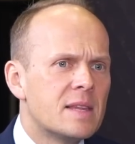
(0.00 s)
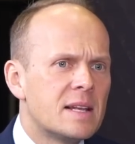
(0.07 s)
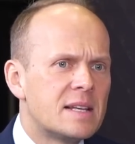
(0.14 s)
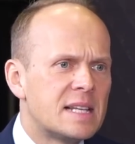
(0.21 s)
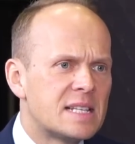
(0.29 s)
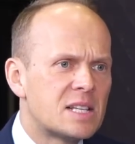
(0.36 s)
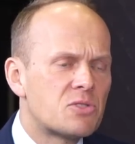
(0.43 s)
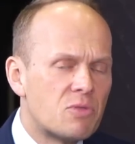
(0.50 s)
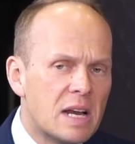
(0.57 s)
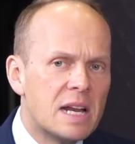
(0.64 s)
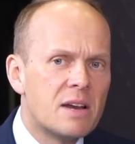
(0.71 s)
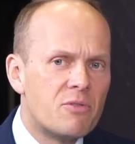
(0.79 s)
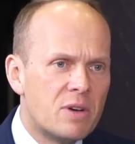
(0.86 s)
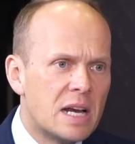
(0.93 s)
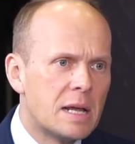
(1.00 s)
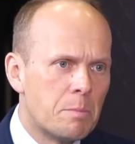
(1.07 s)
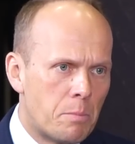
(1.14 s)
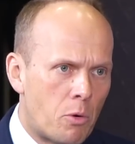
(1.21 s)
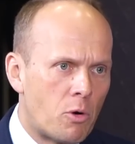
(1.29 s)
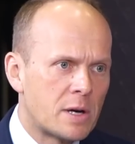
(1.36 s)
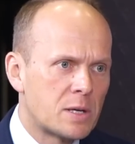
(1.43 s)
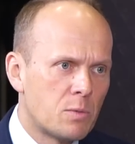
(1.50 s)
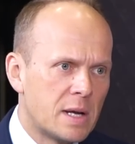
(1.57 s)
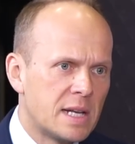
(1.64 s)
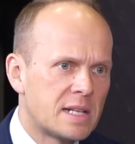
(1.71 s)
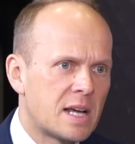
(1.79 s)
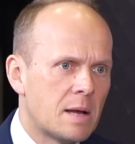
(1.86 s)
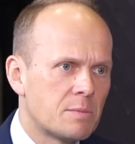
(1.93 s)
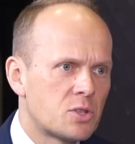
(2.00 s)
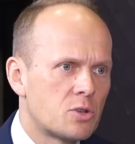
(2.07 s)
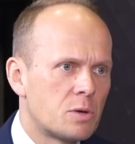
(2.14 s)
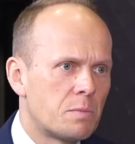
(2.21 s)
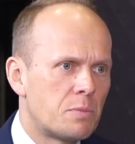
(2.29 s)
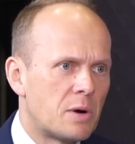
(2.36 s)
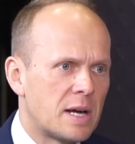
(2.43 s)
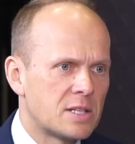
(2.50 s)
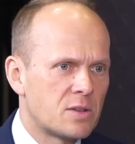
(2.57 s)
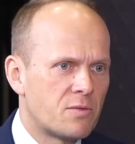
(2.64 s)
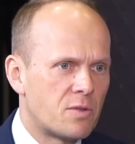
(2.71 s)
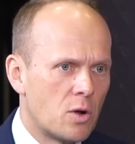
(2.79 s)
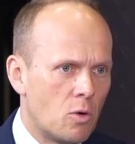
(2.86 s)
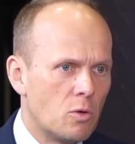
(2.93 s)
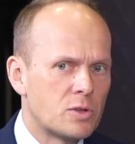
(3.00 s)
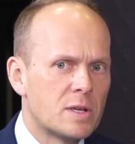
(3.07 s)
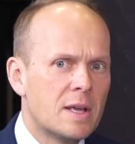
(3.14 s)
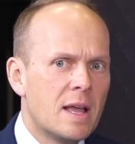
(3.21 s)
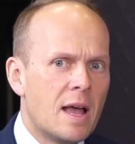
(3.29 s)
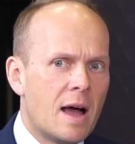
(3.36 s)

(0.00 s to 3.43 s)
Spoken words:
this is really, really important when it comes to the price of gold.